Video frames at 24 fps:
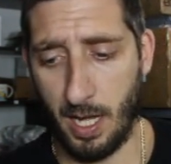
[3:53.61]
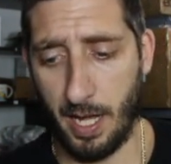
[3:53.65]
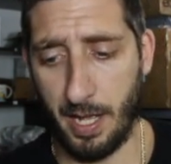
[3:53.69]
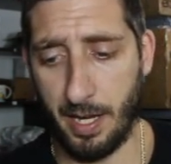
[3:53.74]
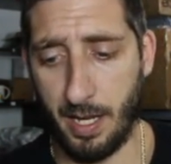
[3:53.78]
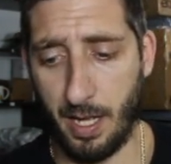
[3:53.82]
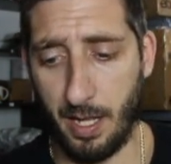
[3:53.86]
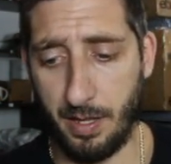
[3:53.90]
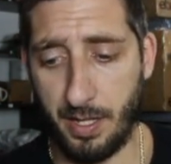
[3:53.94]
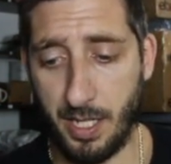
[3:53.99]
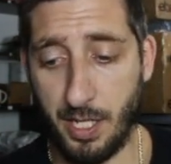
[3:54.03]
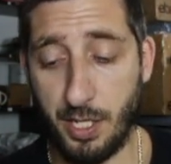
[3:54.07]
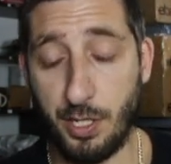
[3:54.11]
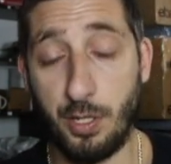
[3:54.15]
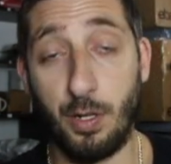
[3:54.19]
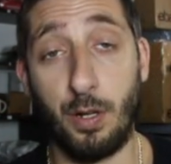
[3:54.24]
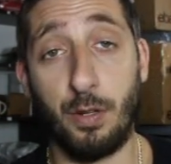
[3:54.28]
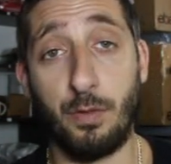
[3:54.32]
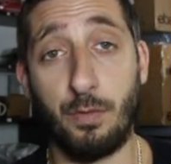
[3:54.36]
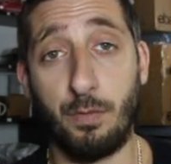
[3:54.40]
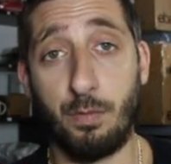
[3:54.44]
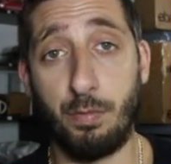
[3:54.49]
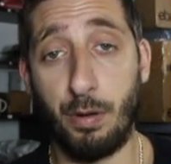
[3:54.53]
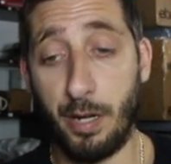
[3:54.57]
and these
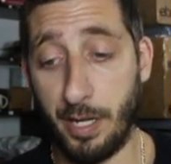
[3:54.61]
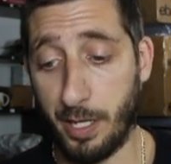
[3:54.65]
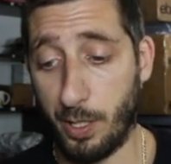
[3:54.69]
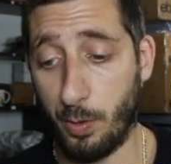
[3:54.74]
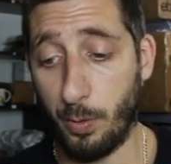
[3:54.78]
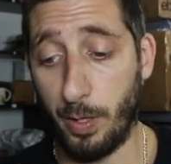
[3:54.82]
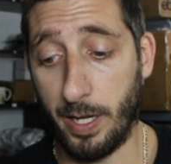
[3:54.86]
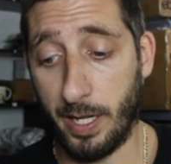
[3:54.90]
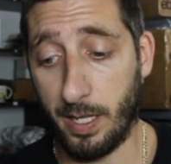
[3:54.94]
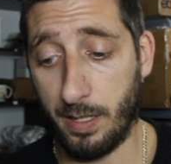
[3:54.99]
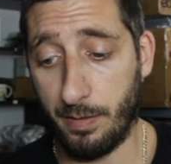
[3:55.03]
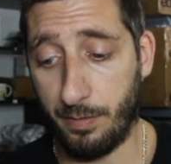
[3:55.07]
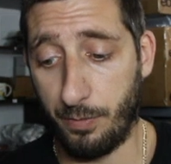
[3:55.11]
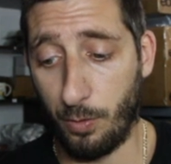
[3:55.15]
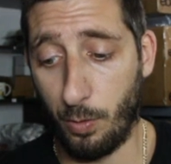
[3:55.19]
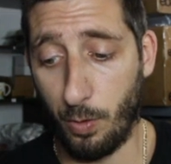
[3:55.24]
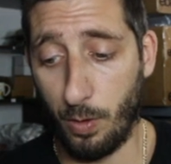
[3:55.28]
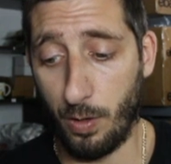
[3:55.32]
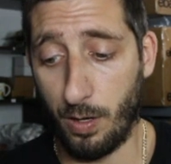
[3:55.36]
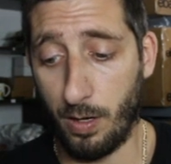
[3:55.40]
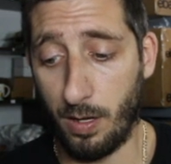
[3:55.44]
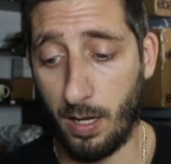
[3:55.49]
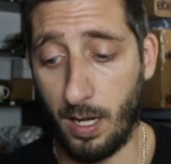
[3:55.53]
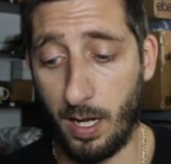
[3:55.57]
sold pretty quick
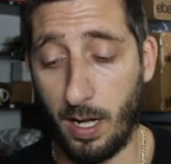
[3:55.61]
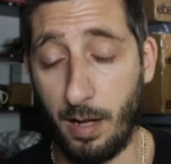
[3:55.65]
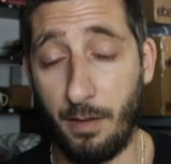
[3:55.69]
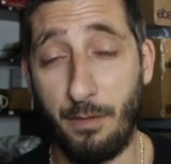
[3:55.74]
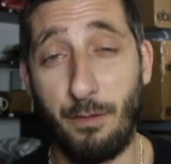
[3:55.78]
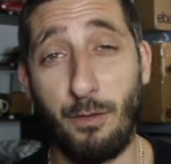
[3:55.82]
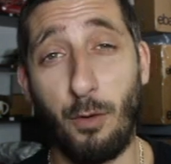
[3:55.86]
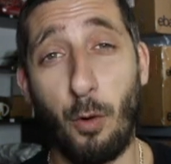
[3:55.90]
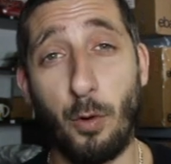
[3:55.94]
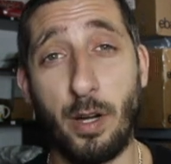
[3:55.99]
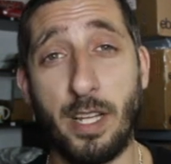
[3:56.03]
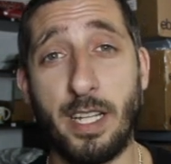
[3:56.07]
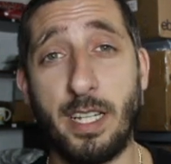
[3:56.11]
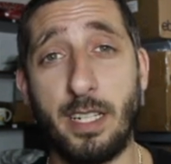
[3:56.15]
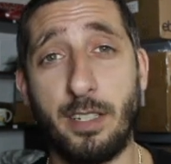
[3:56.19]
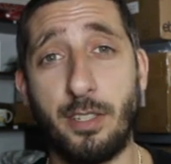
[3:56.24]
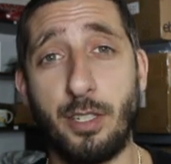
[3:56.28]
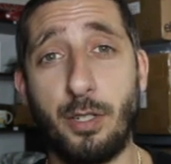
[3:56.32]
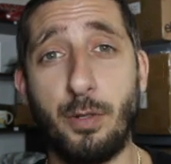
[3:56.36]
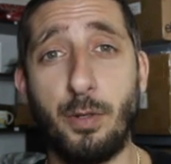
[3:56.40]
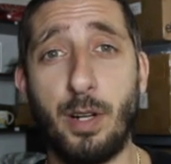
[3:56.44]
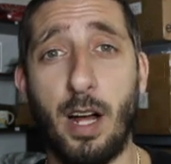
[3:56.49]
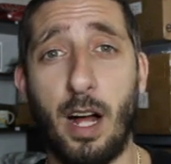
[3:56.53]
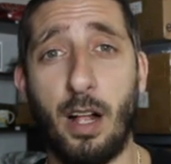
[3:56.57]
for
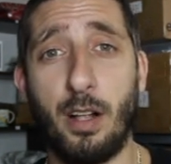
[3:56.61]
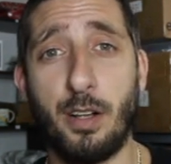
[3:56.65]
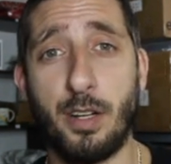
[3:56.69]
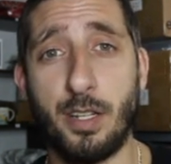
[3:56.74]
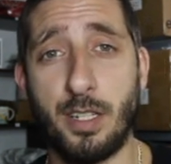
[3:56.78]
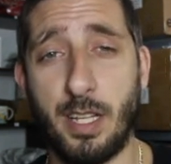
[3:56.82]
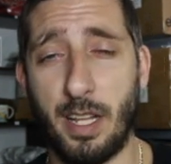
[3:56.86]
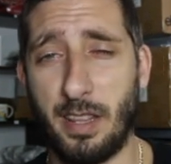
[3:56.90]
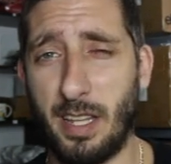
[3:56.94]
$42.